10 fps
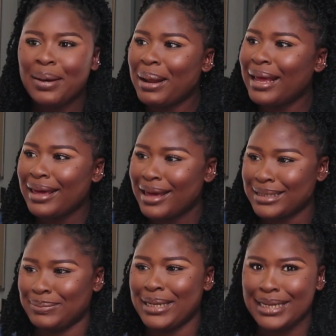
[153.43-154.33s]
I'm like,
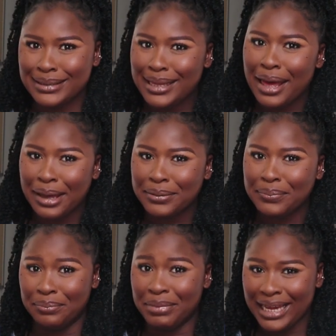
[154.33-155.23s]
yes, please
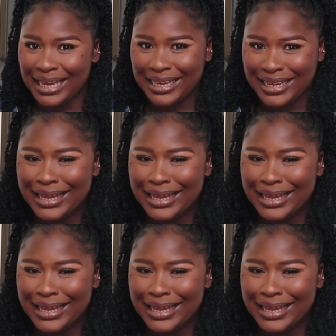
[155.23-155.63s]
help me.